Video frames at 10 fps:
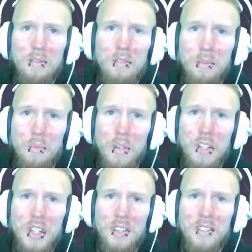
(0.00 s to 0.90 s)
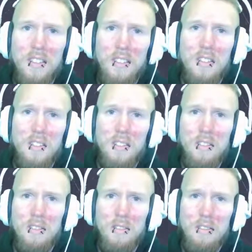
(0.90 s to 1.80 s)
which is
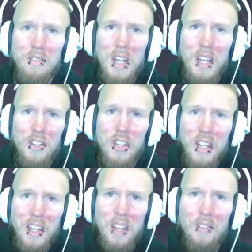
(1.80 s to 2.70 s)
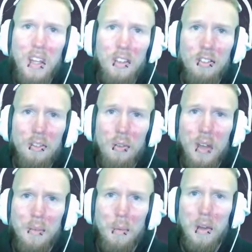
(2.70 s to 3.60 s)
actually giving to
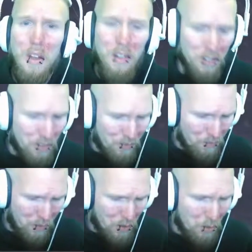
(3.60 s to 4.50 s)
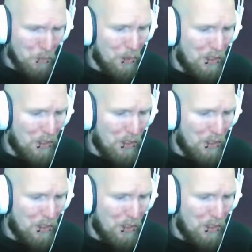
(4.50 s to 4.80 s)
everyone else with